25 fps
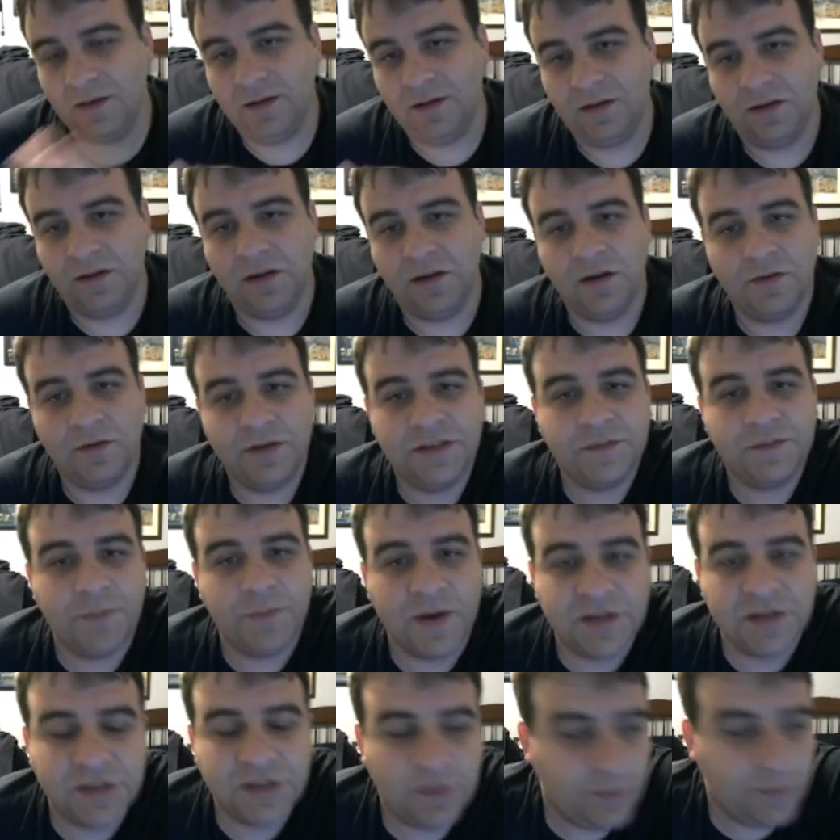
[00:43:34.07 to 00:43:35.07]
you know,
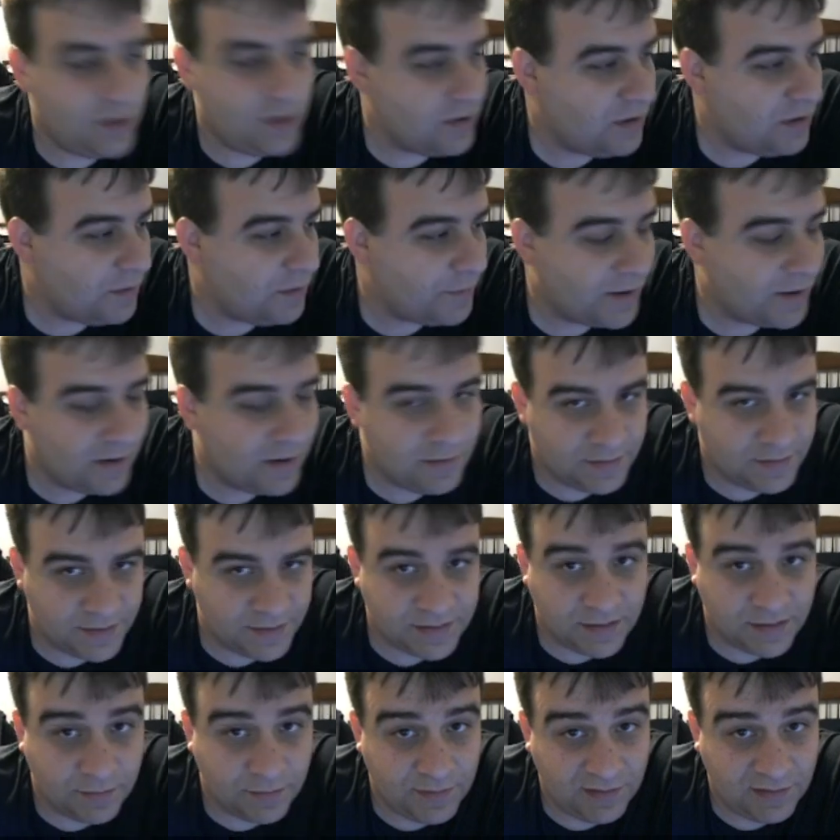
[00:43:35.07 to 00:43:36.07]
especially when you compare it to
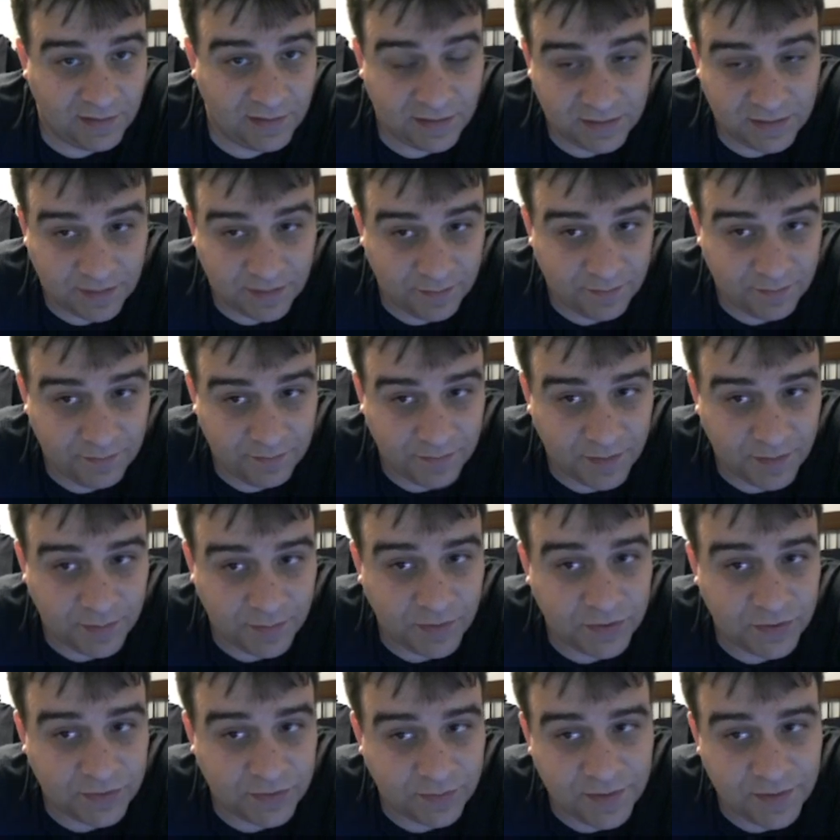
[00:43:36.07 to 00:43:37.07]
something like the
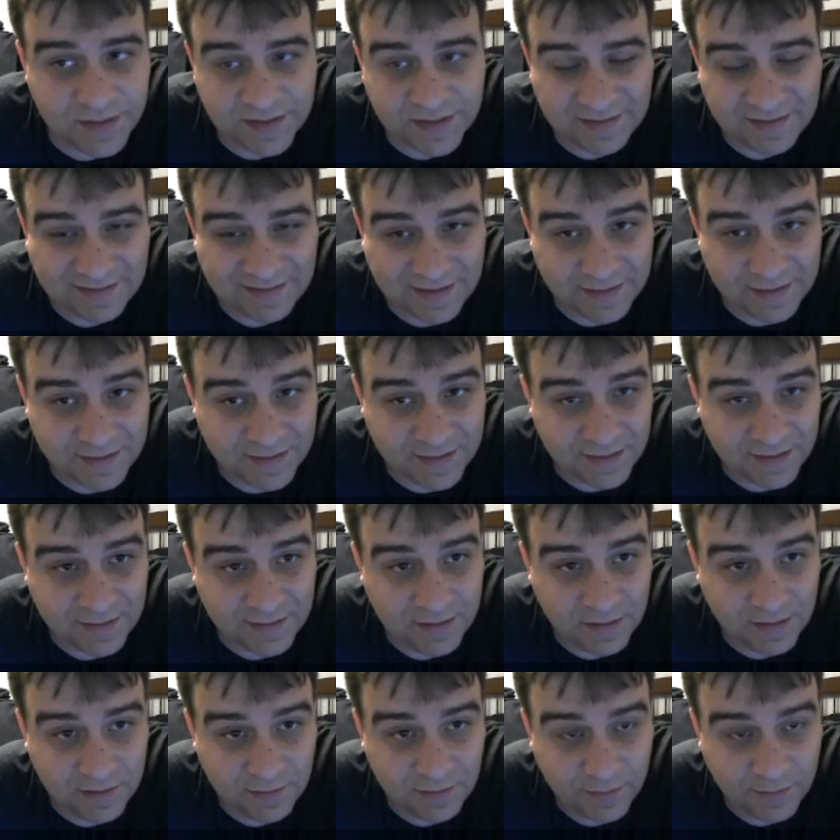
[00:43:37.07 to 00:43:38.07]
most recent
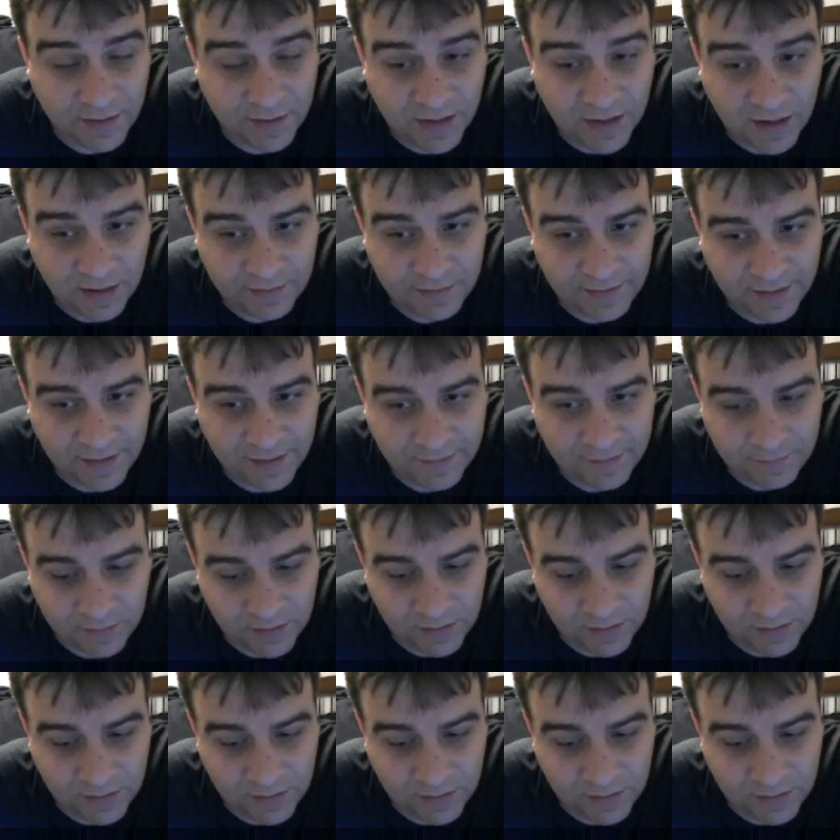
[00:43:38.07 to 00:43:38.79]
Lysithea that we got that